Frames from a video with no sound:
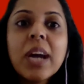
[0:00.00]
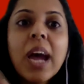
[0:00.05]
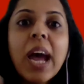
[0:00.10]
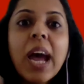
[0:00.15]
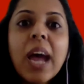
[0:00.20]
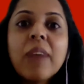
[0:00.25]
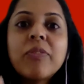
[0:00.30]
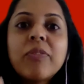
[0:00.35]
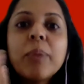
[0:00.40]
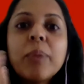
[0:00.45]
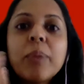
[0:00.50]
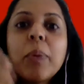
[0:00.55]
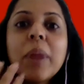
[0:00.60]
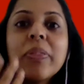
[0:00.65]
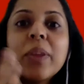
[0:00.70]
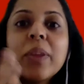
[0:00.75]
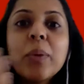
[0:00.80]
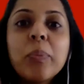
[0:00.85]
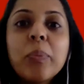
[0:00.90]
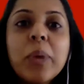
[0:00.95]
Everyone
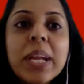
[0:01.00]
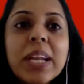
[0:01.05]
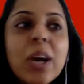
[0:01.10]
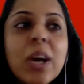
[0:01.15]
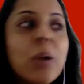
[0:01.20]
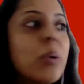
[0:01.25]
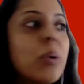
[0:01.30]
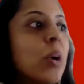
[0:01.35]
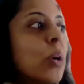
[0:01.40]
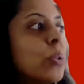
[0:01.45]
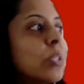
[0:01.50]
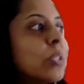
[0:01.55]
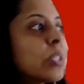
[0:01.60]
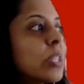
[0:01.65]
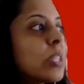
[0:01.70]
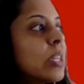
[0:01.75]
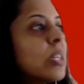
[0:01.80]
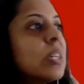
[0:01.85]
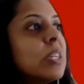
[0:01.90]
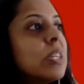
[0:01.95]
that we know goes
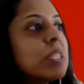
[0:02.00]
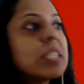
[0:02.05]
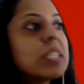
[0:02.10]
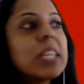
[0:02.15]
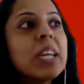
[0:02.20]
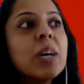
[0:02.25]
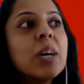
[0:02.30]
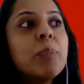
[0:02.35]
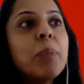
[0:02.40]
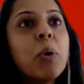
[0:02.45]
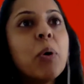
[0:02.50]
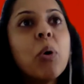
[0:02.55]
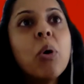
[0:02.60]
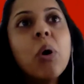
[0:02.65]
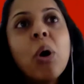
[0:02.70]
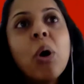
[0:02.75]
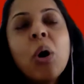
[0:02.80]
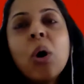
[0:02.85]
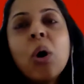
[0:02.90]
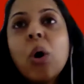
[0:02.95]
to Singapore
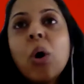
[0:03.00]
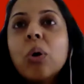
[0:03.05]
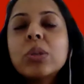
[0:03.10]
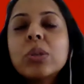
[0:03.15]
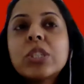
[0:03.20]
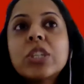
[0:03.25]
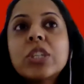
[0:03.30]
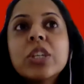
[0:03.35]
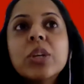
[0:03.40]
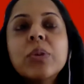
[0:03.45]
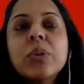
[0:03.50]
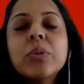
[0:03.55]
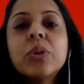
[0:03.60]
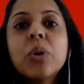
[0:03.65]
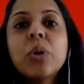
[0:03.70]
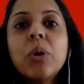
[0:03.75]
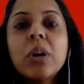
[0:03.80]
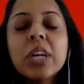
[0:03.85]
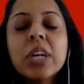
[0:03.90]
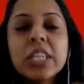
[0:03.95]
or to New
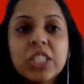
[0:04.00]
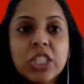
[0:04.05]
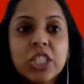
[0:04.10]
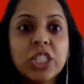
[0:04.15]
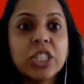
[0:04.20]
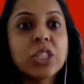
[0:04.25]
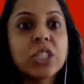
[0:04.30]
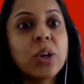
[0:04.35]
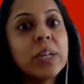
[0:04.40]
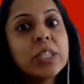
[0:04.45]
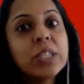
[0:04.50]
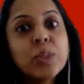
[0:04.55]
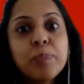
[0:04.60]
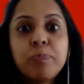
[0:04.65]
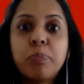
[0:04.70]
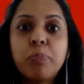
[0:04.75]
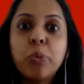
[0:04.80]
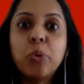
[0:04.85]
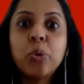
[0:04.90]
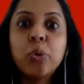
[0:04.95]
York, and she's going to
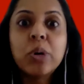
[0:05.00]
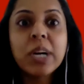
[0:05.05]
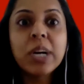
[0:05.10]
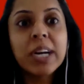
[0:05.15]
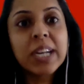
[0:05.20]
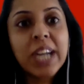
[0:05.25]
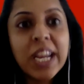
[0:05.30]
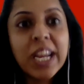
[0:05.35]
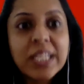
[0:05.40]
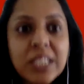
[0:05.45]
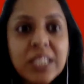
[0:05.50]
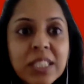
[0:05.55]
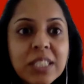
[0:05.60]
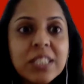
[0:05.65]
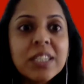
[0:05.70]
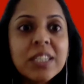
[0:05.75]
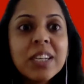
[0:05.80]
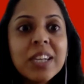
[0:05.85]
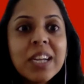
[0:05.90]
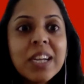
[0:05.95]
Bucharest
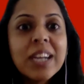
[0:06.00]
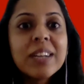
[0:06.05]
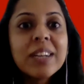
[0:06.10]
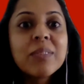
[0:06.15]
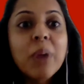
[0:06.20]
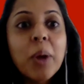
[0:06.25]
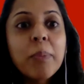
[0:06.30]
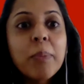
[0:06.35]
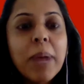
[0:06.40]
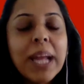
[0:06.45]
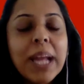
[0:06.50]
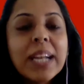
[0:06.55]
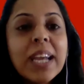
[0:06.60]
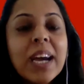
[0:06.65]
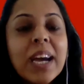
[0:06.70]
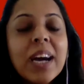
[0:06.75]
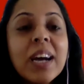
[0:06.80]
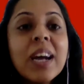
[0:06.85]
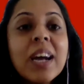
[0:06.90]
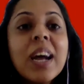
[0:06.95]
in
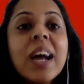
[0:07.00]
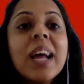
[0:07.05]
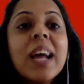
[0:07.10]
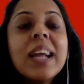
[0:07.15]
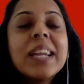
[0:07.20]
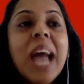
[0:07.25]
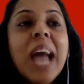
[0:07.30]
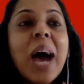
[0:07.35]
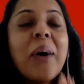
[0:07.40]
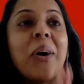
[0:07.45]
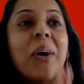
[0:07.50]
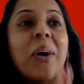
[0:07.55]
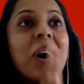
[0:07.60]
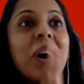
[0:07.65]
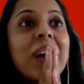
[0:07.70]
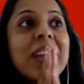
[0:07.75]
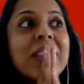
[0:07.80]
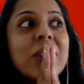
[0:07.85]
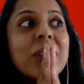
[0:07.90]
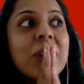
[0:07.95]
Romania. No,
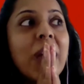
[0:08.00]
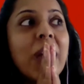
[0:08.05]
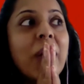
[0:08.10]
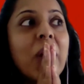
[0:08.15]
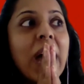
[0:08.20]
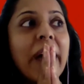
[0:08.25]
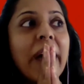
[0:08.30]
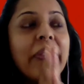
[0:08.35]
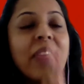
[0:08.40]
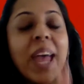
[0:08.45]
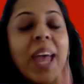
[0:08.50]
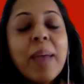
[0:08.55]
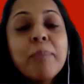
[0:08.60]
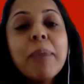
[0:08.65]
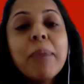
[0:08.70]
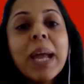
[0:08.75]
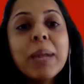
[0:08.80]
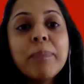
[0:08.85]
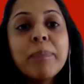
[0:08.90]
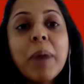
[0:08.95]
and they
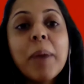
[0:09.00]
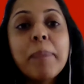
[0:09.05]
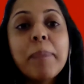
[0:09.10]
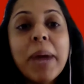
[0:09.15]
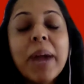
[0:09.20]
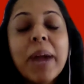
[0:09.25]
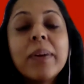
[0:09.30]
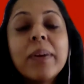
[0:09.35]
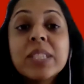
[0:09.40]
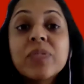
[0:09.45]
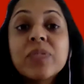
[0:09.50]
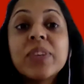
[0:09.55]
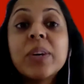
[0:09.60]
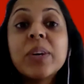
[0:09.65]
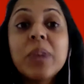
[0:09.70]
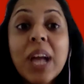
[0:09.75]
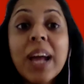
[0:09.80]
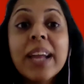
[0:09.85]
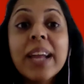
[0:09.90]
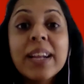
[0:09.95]
made my parents feel
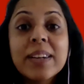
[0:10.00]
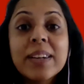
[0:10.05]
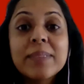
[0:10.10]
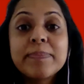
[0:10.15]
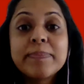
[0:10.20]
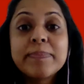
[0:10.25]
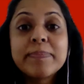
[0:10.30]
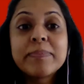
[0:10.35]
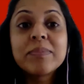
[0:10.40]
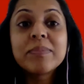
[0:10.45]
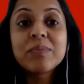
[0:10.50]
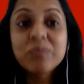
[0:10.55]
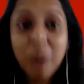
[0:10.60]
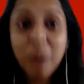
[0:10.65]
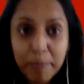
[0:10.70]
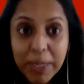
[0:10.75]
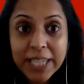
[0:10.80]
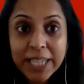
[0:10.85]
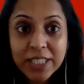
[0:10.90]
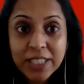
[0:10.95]
like
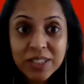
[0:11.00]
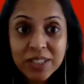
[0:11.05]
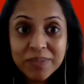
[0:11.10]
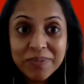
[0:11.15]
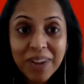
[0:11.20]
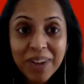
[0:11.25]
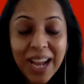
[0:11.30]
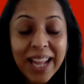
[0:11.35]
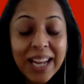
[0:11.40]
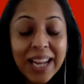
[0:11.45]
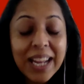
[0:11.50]
rubbish, right?